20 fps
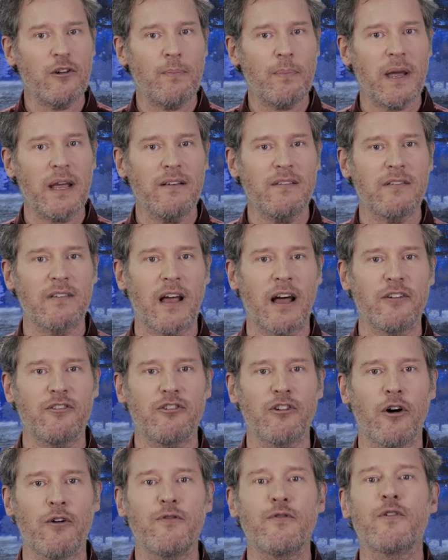to pay
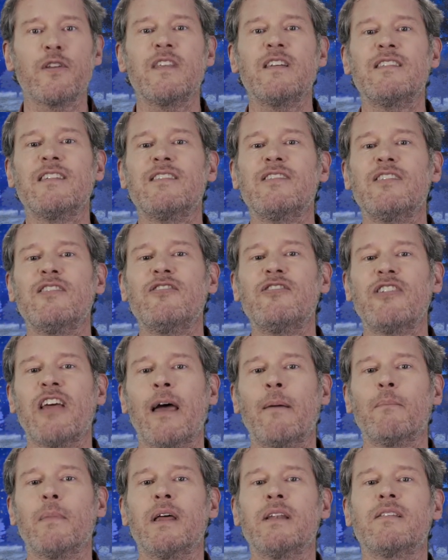Sancho for the
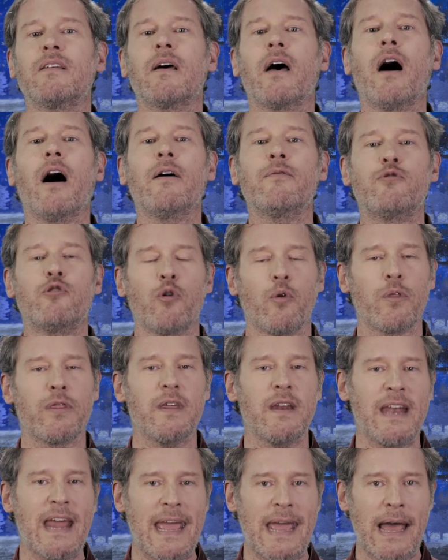disenchantment of
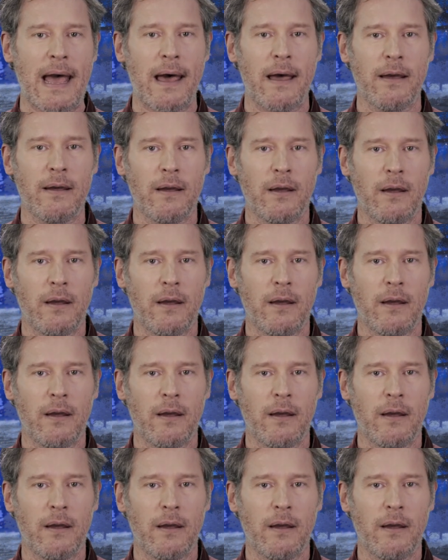Dulcinea.